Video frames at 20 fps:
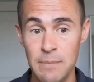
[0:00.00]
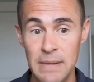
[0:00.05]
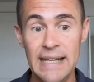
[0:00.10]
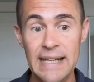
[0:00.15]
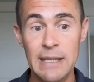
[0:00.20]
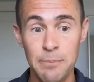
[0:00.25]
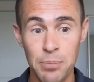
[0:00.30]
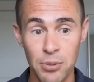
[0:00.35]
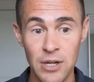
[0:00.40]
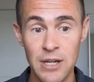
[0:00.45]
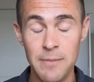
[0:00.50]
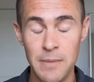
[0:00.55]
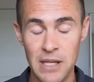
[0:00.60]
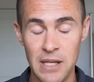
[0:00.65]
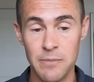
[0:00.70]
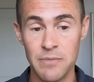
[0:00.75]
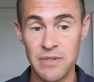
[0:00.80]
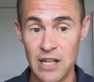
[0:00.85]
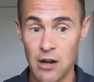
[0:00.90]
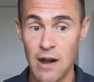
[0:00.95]
meaty
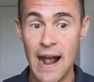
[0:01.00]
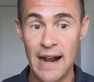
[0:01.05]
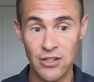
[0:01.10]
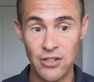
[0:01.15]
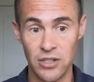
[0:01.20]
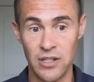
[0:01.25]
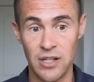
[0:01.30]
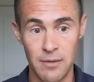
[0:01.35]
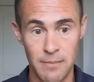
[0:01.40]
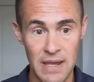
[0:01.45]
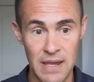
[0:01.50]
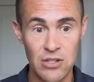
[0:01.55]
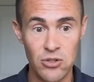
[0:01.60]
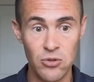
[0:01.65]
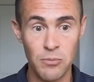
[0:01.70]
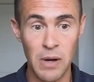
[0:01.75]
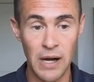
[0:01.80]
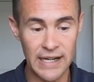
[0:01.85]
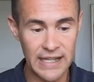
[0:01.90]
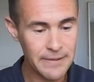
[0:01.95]
premiums that are actually going to make you
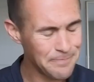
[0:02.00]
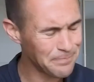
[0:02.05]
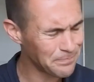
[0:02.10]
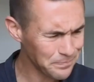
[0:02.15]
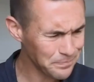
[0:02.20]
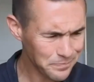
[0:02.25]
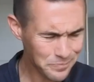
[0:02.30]
money.